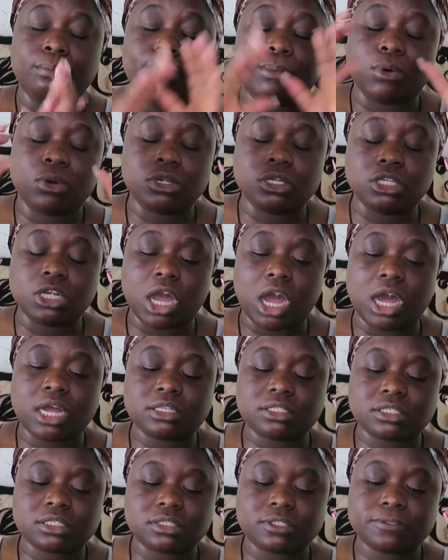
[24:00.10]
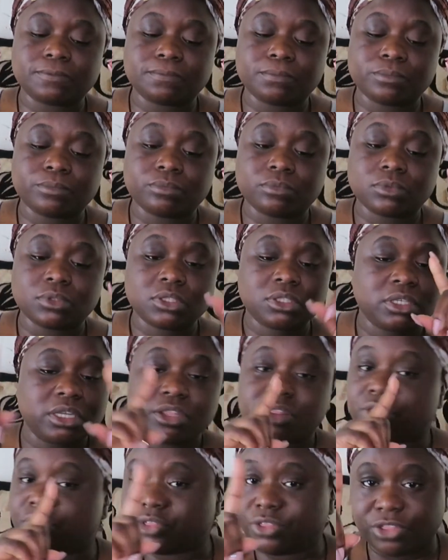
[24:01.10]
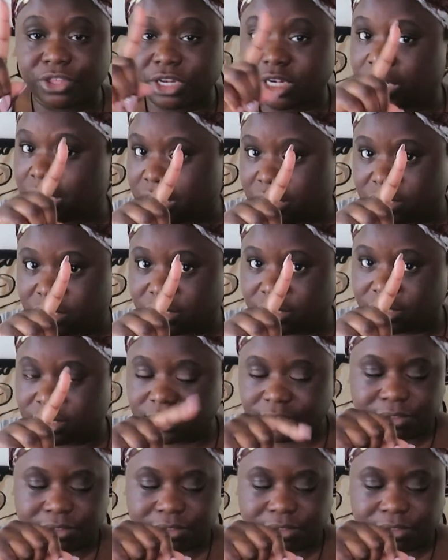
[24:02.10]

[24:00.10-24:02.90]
but not the least,